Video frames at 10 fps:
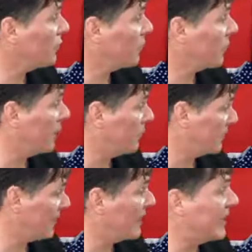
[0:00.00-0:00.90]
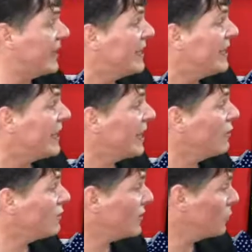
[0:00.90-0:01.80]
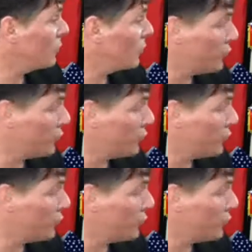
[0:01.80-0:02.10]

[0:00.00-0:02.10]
what I was getting at. How can you